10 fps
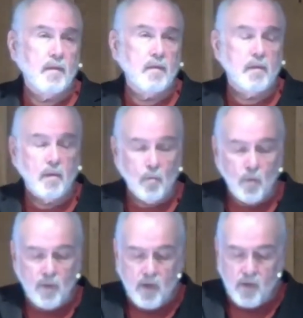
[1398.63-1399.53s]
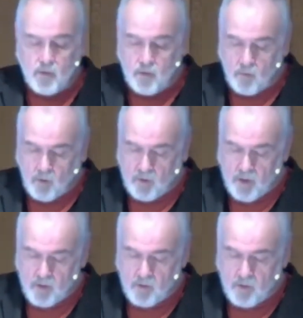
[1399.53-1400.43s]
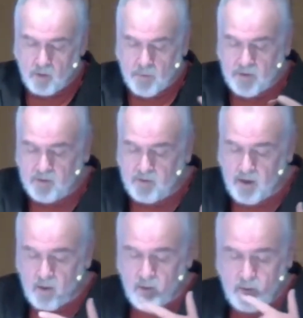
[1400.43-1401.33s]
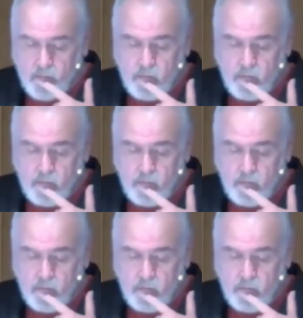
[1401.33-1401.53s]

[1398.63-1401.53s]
You know, one of the other little pieces I'll